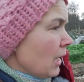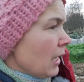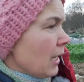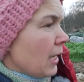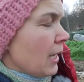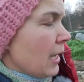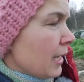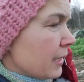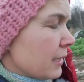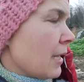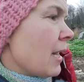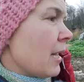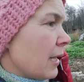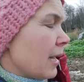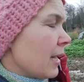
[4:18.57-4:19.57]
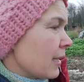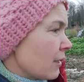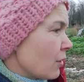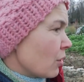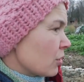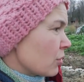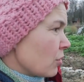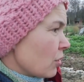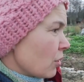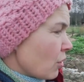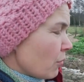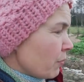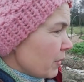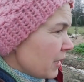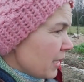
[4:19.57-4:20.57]
and I like also the
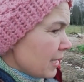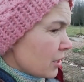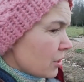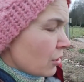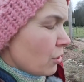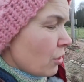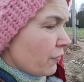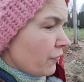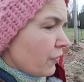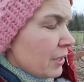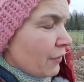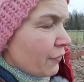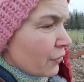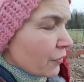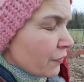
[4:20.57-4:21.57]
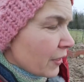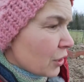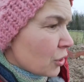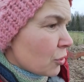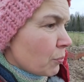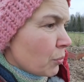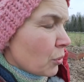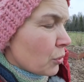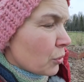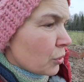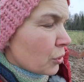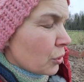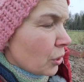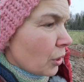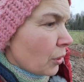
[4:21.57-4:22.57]
combination of different
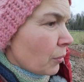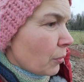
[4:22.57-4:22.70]
vegetables